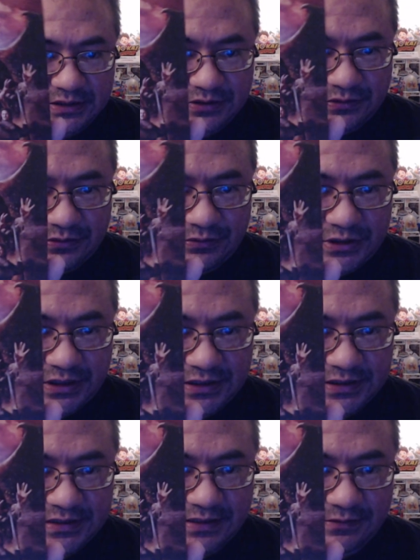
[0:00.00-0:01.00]
So do
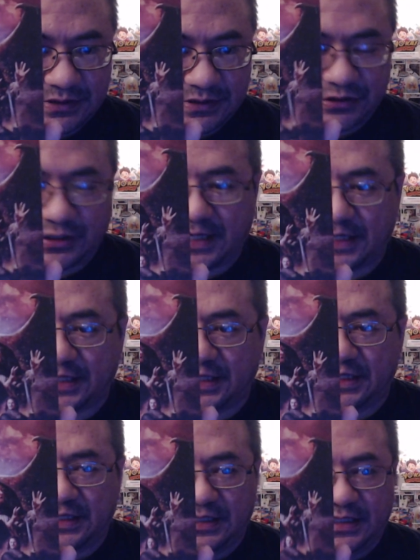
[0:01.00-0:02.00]
check this out. The
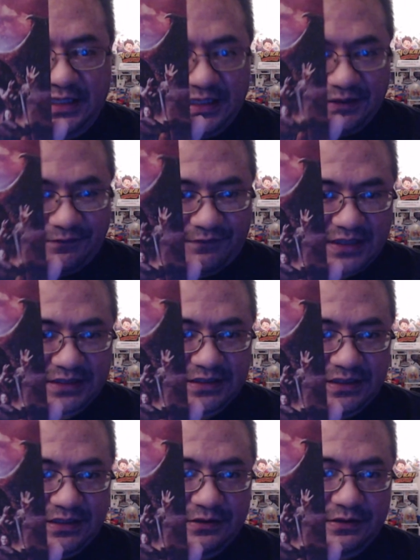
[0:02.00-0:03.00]
dragon
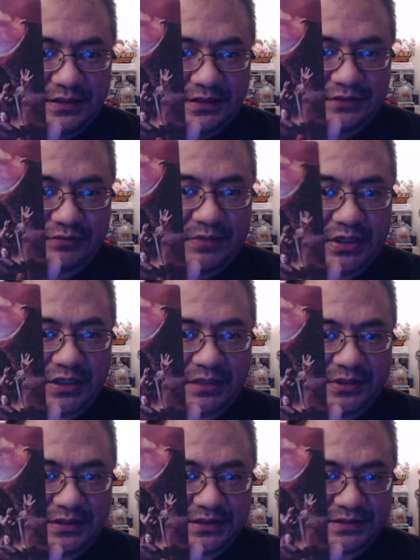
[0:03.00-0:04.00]
effect in here is
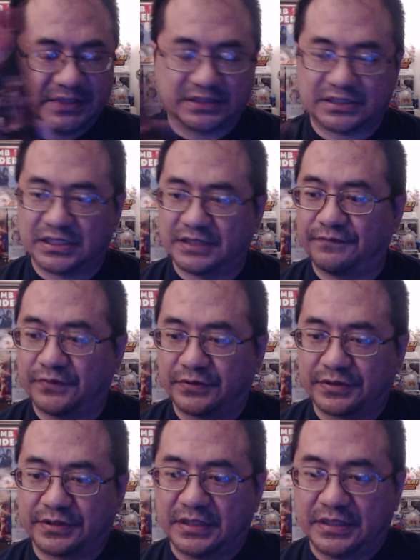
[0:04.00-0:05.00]
remarkable, especially
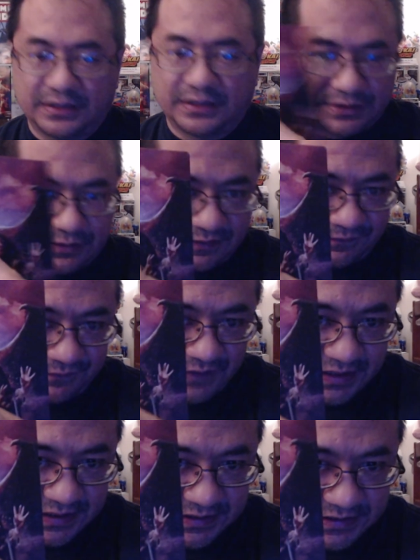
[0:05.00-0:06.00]
for a
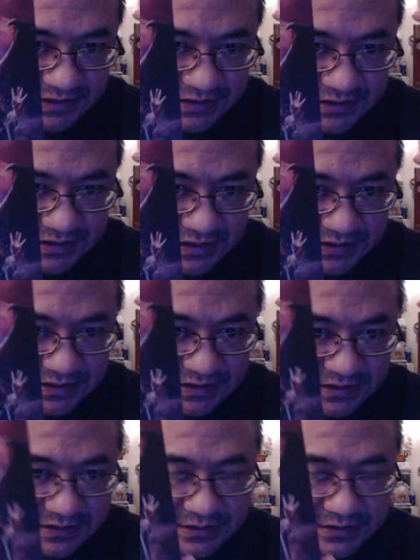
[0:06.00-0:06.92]
flick such as this.